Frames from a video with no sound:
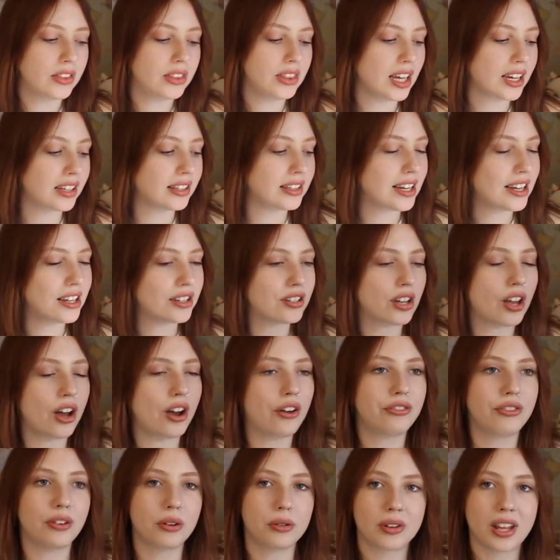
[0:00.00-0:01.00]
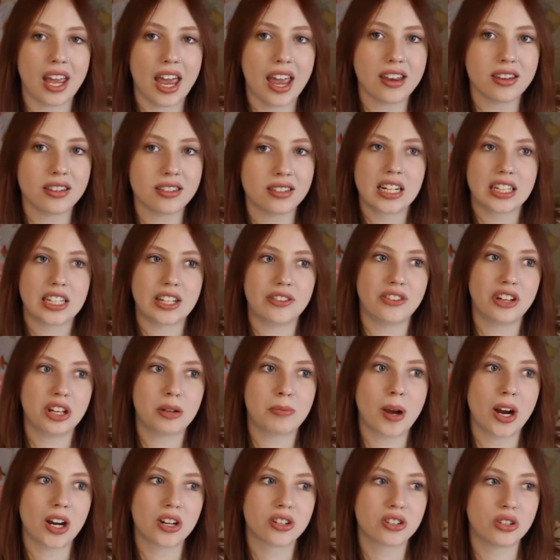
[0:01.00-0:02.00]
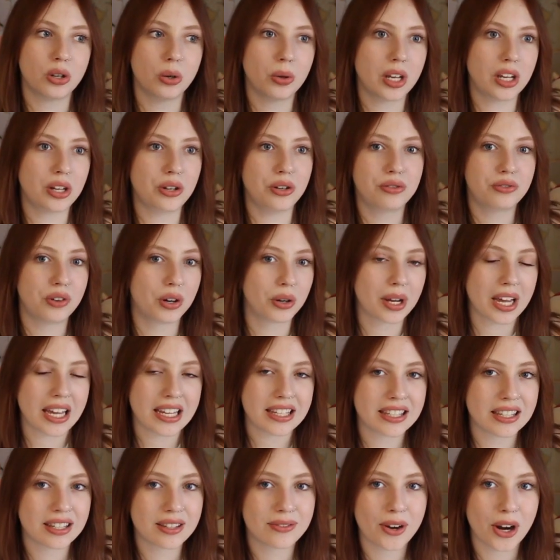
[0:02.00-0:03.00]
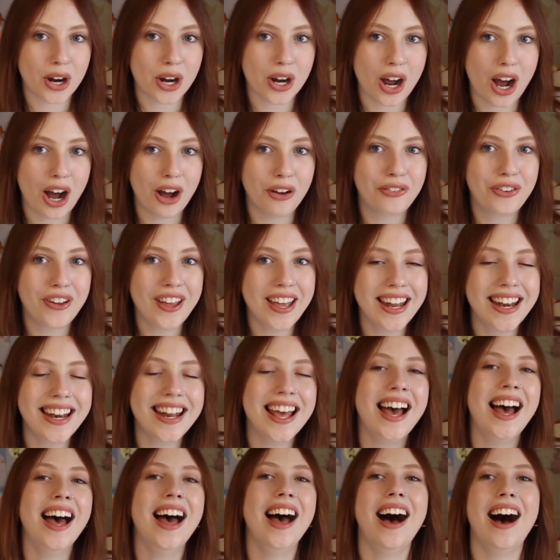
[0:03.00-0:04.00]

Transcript: Next is a phone case, because I feel like parents don't get new phone cases very often.